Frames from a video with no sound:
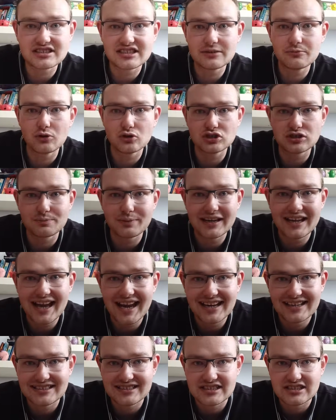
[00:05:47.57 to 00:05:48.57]
want to be
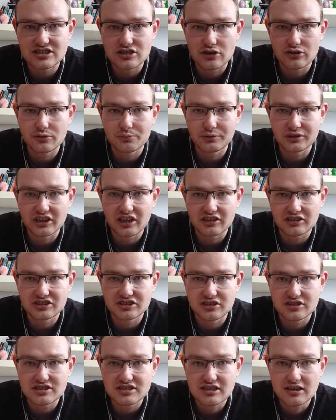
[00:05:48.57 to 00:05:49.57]
hated, Sodor
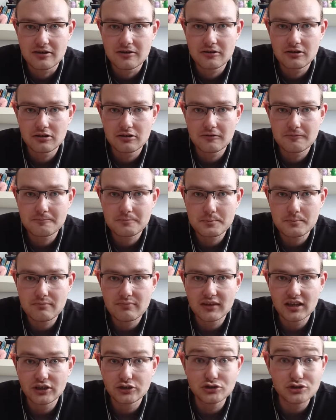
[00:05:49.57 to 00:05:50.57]
Productions?
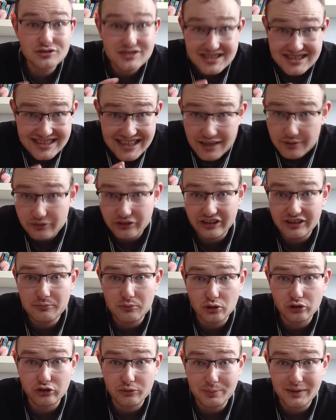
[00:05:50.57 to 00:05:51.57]
Do you seriously
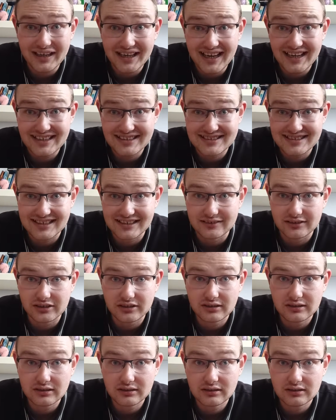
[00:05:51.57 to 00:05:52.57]
want to be hated?
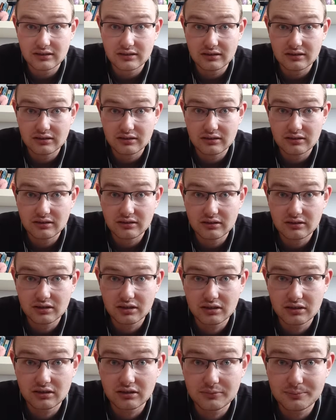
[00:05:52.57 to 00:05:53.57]

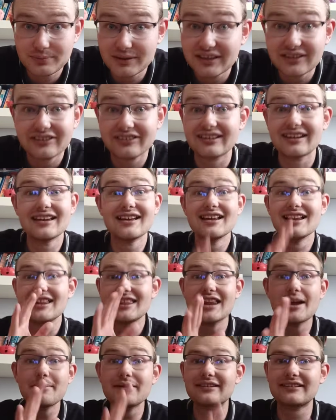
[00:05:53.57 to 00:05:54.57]
Because
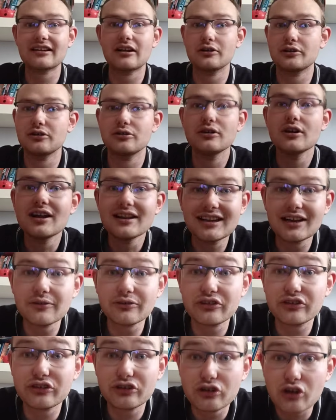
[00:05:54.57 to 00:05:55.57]
let me tell you, there are
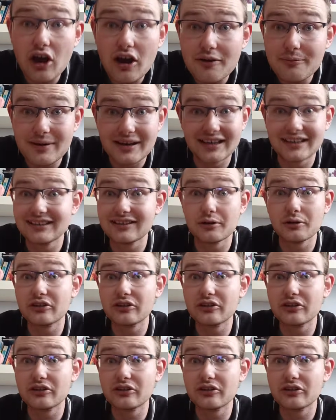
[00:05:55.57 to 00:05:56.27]
so many